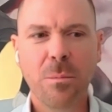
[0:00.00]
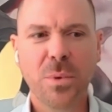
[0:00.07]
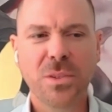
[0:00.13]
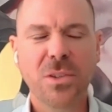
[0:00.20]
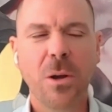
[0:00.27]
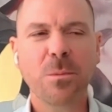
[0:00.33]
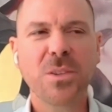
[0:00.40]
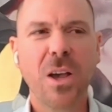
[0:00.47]
But
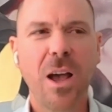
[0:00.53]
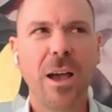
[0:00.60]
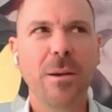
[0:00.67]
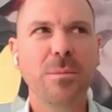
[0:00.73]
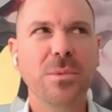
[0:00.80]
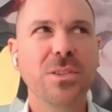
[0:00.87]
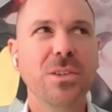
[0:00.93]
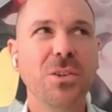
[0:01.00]

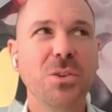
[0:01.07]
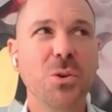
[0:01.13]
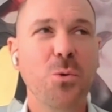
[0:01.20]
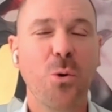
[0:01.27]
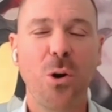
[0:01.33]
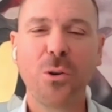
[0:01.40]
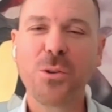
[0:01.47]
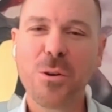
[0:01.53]
sometimes you
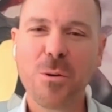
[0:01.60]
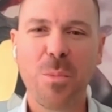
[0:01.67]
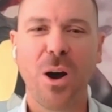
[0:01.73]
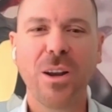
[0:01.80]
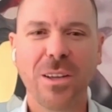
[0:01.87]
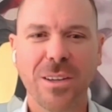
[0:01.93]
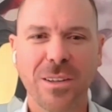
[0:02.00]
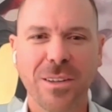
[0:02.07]
want your
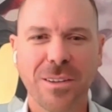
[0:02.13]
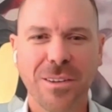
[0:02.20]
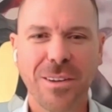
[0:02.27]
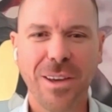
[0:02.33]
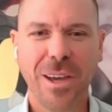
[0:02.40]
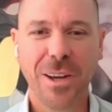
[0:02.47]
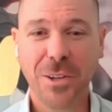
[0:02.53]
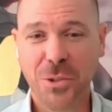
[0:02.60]
money,
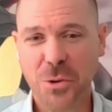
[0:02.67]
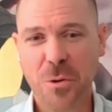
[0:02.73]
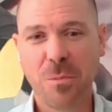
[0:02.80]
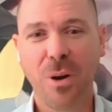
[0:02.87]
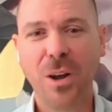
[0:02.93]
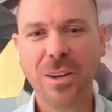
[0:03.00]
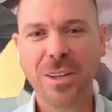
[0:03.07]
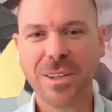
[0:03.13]
and it's your
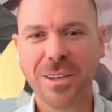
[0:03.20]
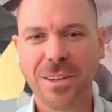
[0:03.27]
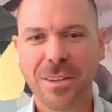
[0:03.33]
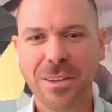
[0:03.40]
money,